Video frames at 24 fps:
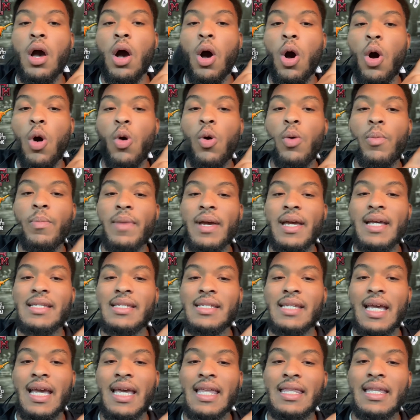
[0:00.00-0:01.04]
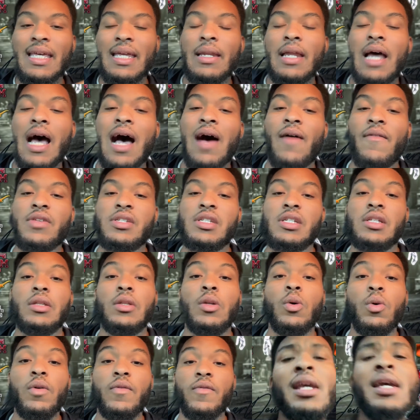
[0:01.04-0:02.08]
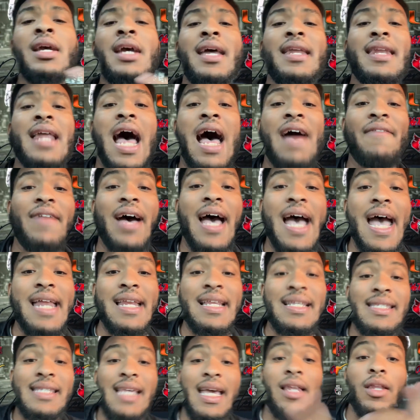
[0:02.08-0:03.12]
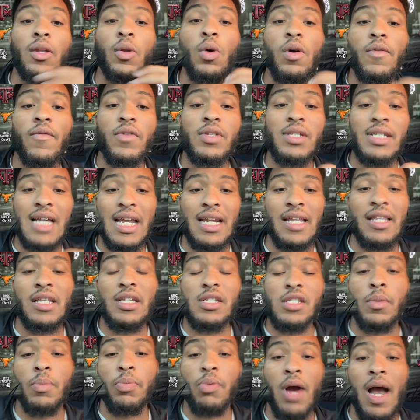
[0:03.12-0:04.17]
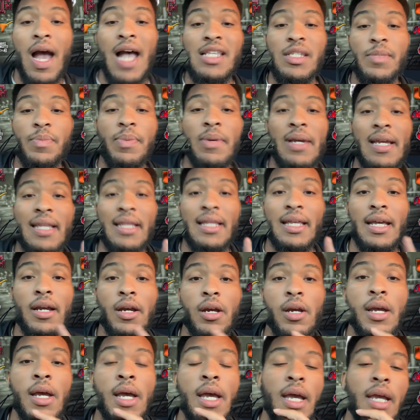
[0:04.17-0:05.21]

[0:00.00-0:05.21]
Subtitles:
Ole Miss, and then obviously Louisville. Now, if I had to say, Louisville's kind of the surprise pick there.